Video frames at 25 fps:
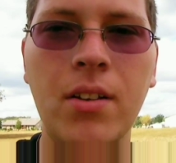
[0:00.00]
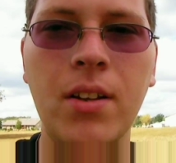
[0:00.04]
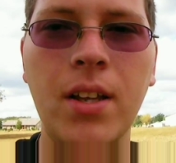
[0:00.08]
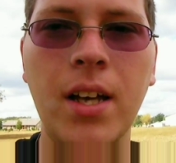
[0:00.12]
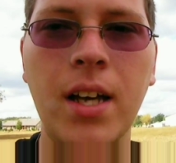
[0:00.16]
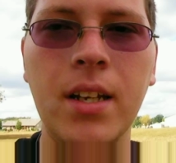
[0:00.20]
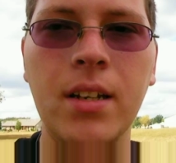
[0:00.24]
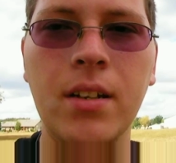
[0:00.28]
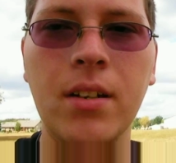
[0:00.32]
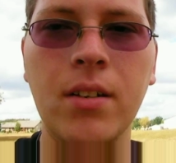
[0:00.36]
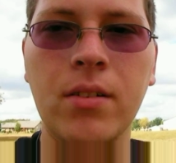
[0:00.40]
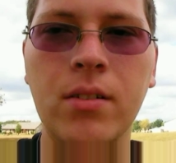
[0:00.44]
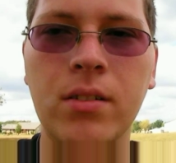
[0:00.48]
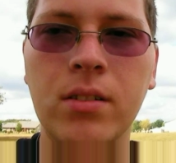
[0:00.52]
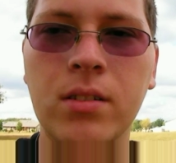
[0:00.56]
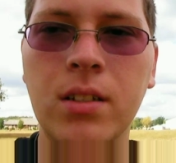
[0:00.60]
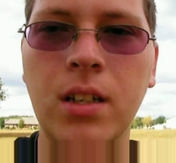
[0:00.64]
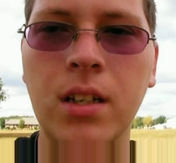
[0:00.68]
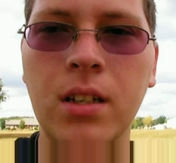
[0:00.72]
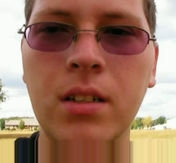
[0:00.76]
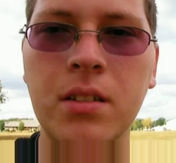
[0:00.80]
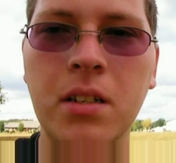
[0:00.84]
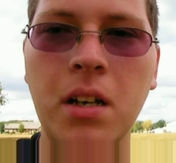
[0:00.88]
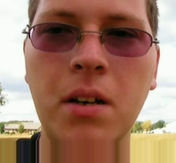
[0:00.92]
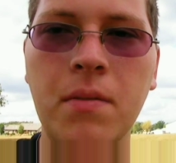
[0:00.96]
you know, it'll take
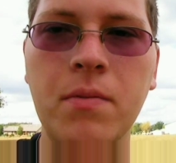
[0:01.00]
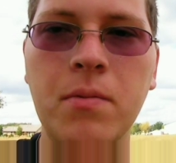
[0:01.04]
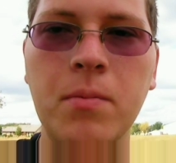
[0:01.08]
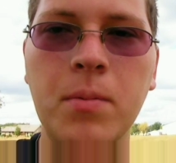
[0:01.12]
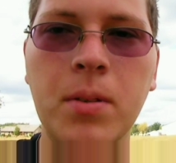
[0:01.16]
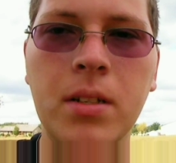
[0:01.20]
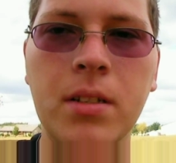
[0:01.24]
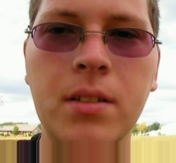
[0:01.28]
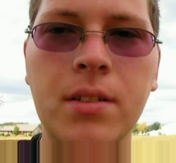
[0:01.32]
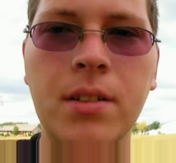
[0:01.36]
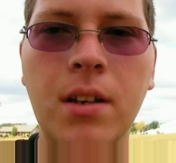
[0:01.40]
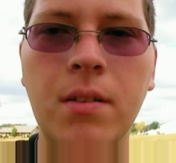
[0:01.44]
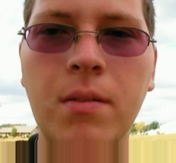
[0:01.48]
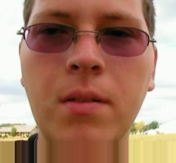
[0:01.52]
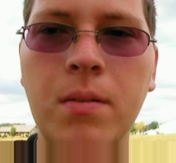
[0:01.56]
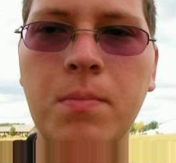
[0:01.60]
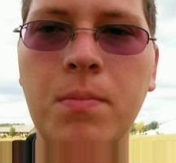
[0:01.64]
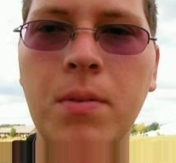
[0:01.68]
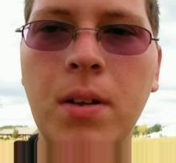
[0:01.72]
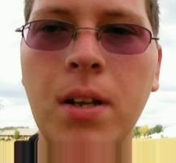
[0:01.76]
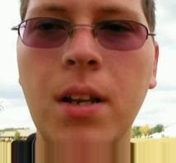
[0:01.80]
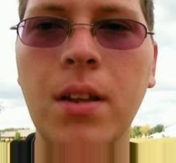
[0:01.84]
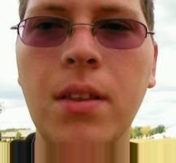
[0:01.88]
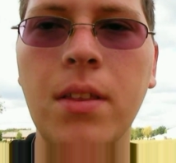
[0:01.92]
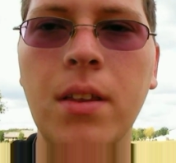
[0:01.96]
time for me to save up
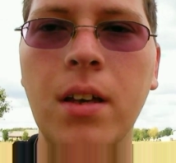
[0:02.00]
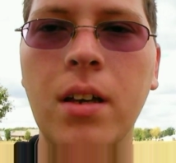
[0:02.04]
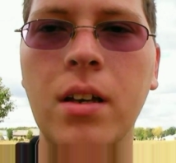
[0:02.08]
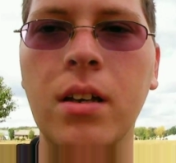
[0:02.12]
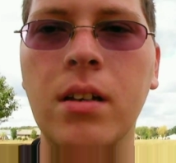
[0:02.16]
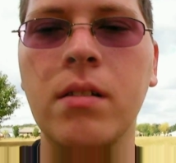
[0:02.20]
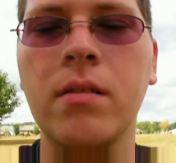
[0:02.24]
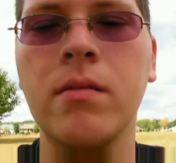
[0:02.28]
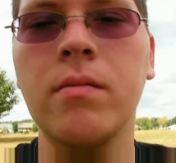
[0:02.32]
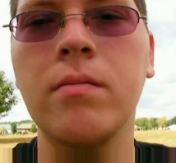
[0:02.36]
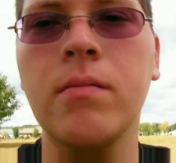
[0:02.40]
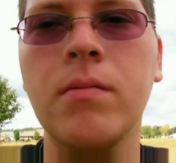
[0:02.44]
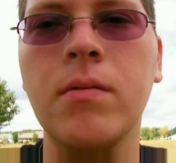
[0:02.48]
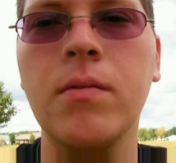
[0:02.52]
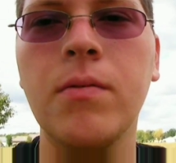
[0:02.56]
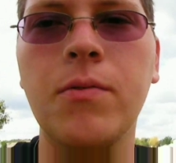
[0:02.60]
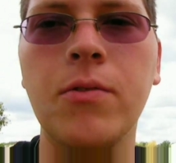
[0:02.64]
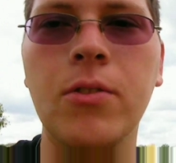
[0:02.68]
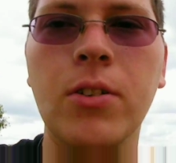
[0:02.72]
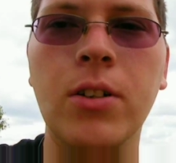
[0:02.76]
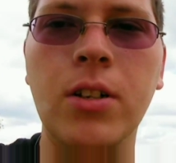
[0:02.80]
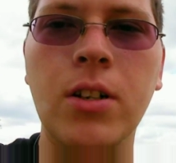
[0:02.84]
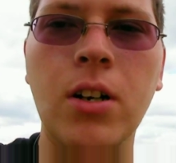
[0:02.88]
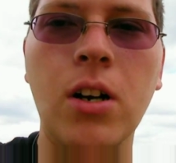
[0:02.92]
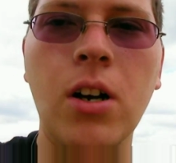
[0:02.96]
anything
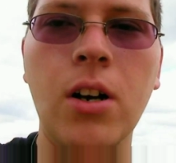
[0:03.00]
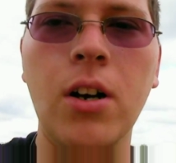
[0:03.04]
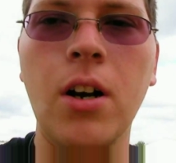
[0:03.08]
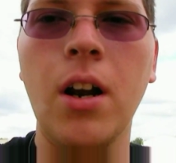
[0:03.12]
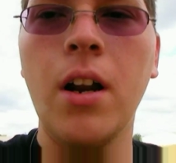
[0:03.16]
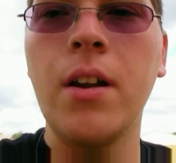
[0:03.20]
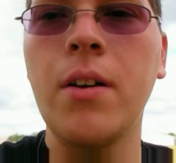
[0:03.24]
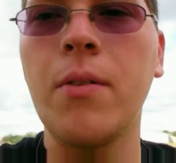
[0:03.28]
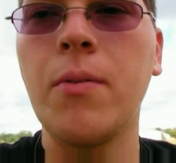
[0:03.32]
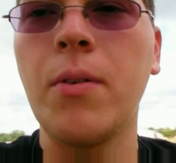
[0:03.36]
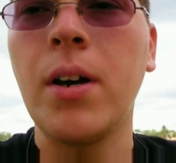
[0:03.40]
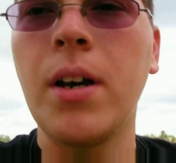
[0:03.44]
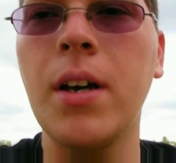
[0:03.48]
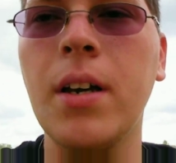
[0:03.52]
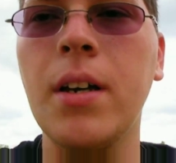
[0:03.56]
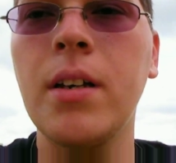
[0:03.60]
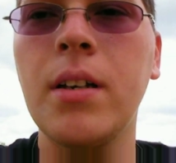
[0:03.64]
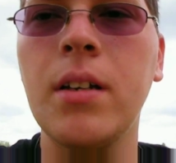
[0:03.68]
for a car anyway.